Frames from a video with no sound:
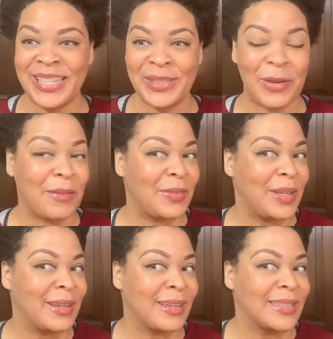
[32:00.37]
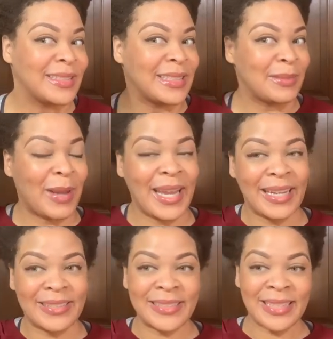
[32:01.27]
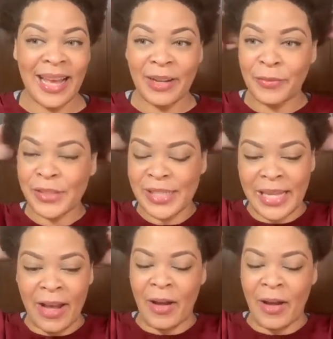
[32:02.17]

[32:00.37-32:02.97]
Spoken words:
so I figured since my hair is kind of frizzed out,